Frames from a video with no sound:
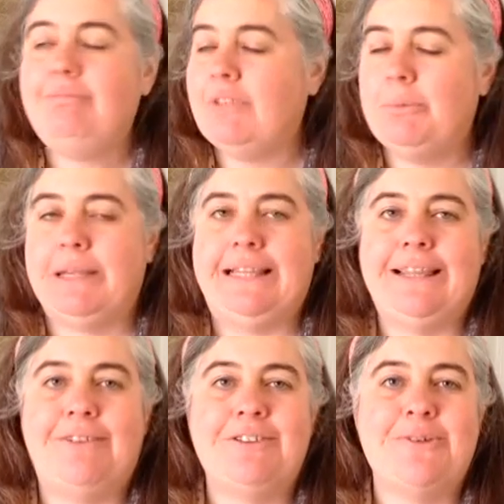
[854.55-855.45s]
We
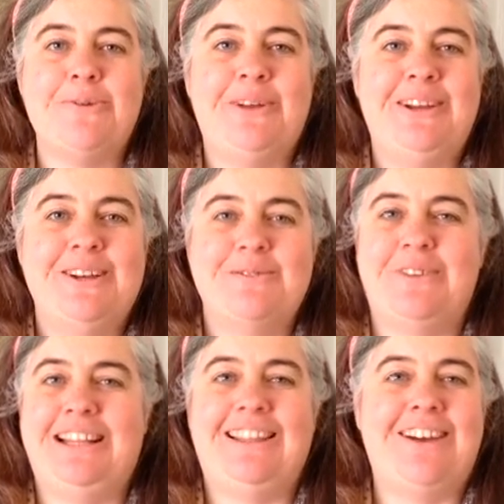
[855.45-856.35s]
love you.
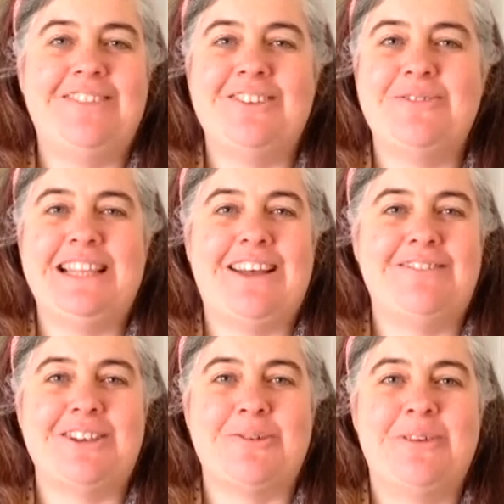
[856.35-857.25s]
We love you. We
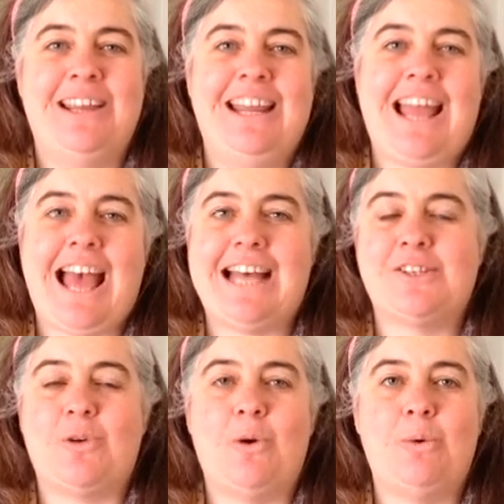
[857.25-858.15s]
love you.
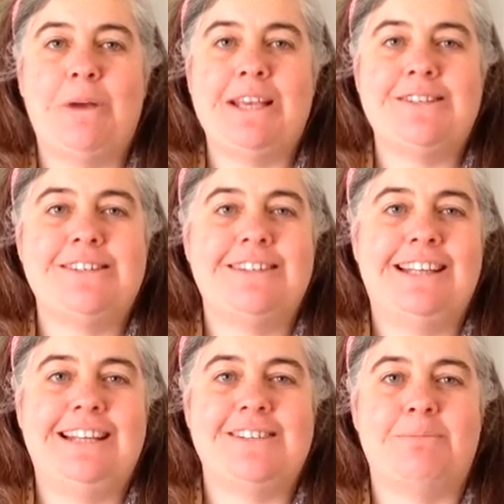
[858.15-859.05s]
As always,
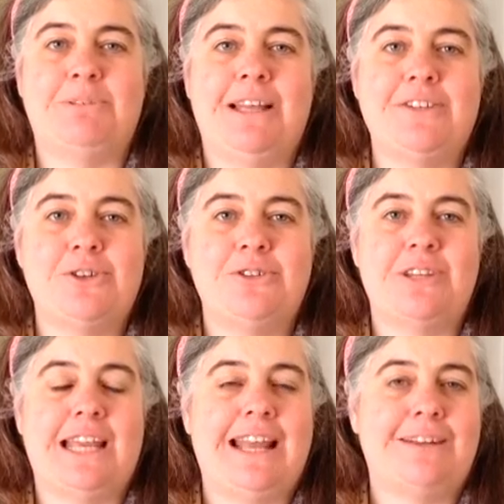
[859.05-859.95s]
it is a pleasure to
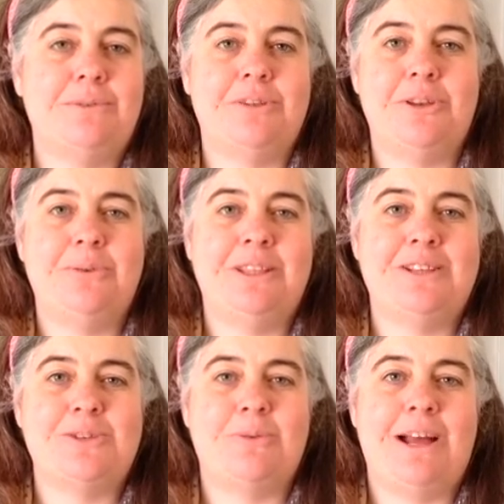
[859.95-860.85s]
connect with you in
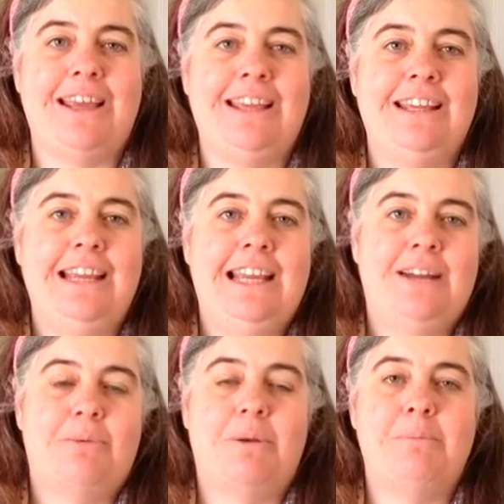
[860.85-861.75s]
this way.
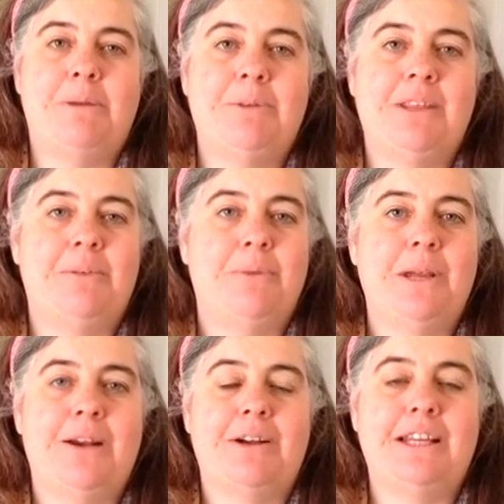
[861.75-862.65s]
Remember that
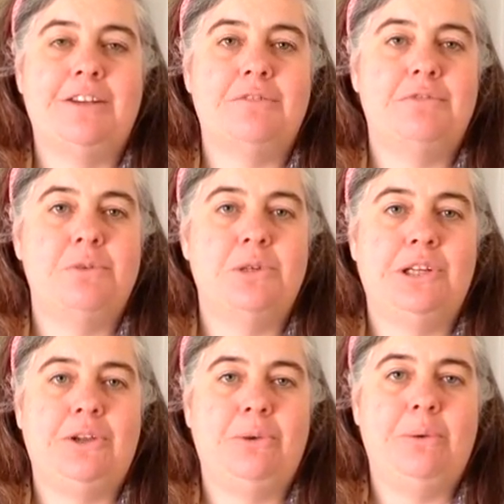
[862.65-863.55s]
we are here for
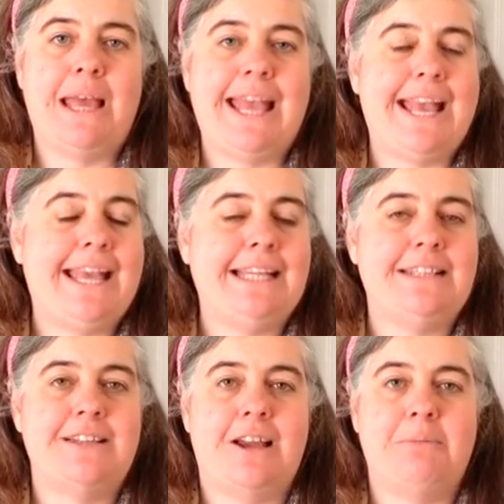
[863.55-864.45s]
you
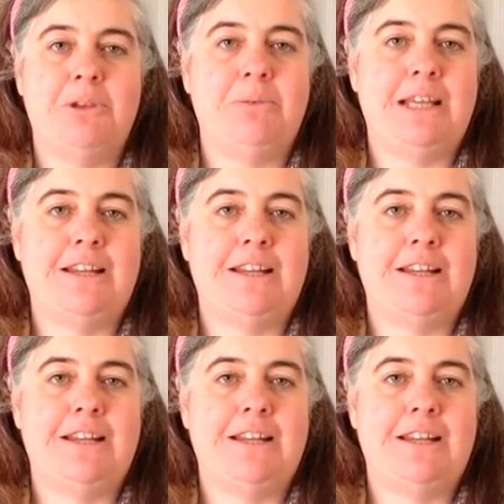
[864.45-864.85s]
anytime you need